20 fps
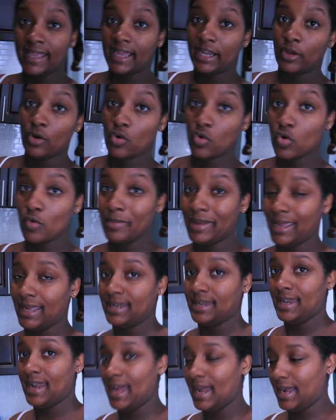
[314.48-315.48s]
get home
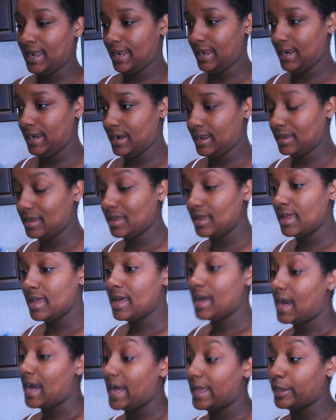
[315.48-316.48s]
at 9,
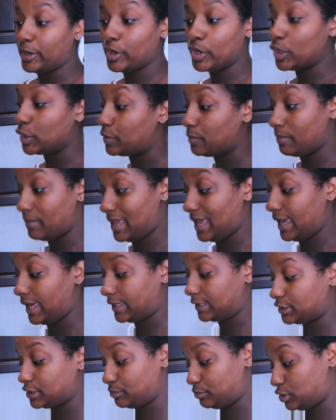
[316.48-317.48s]
I could
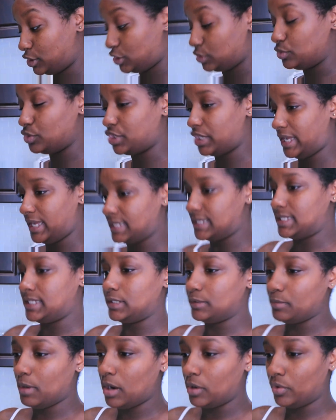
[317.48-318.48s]
make some stew chicken
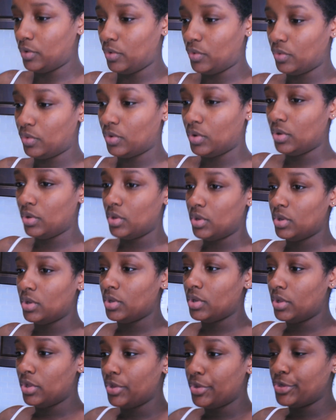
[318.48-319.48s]
tomorrow.
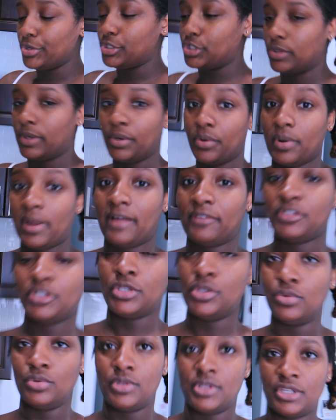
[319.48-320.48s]
So I don't have to
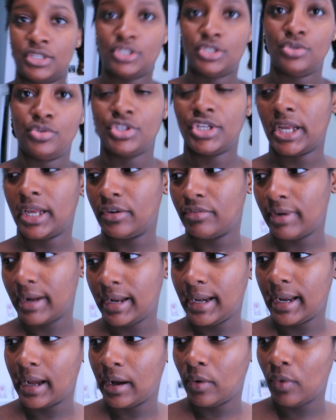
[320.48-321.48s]
do the stew chicken
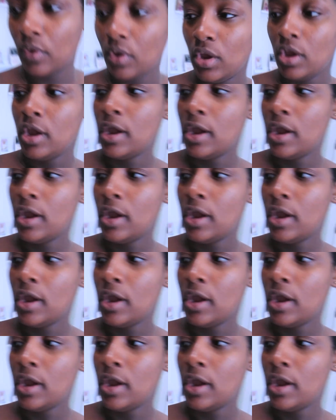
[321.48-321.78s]
right now.